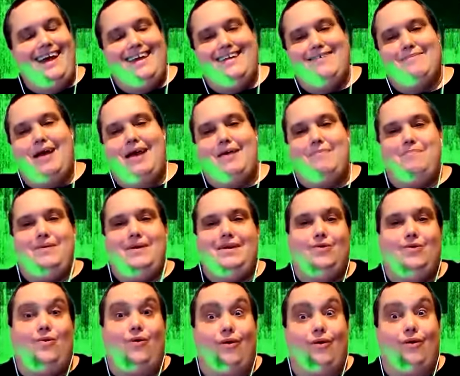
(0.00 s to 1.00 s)
he might be
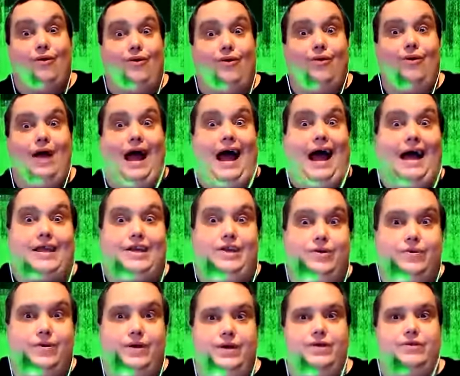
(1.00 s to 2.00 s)
quote unquote
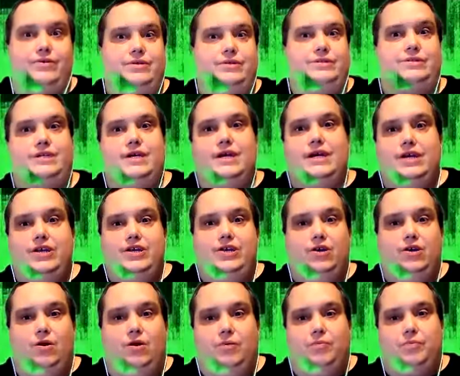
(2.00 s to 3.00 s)
accurate, or his, you
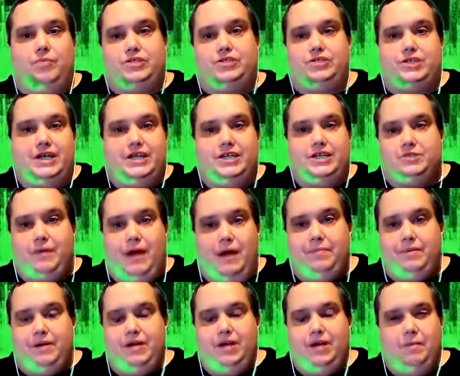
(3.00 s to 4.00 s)
know, percentage might
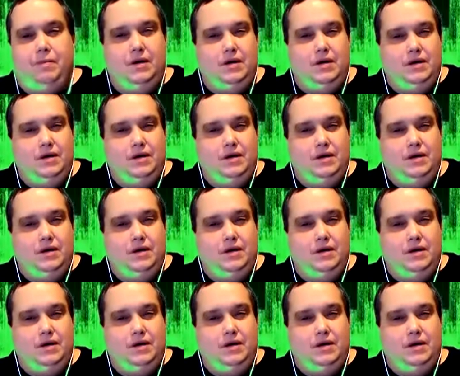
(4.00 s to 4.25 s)
be up.